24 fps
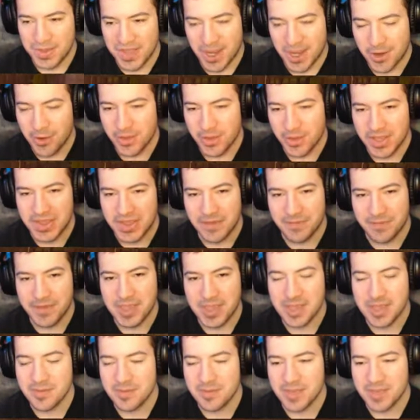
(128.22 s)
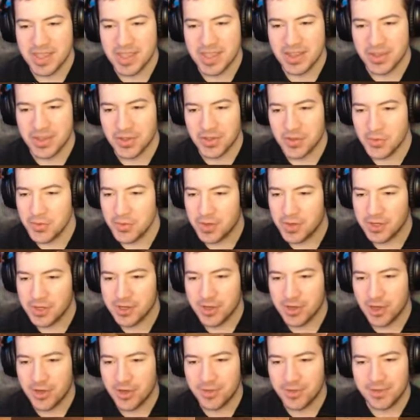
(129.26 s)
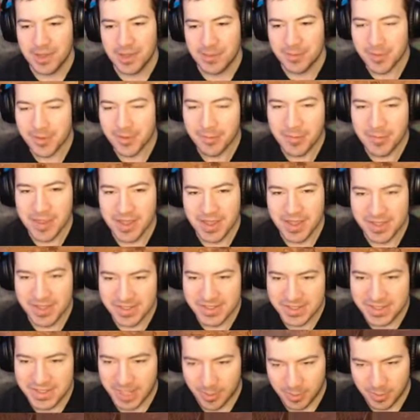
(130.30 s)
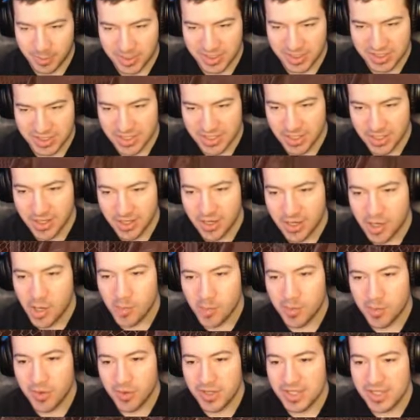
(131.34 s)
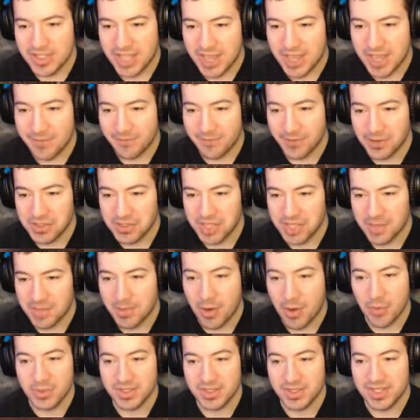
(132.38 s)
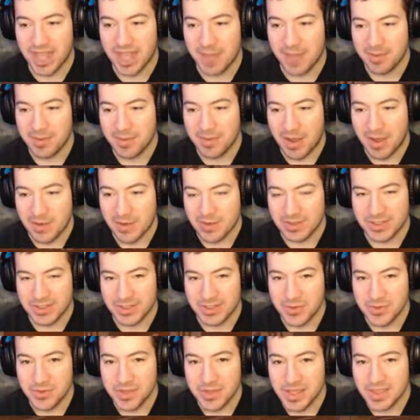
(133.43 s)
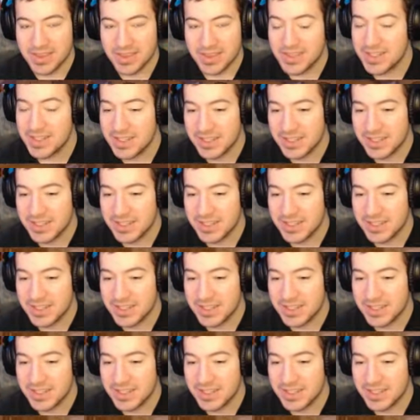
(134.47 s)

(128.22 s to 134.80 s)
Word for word: I know like the VMP and the Kuda and all of them compete against this M16, but when this game first came out with stopping power too, this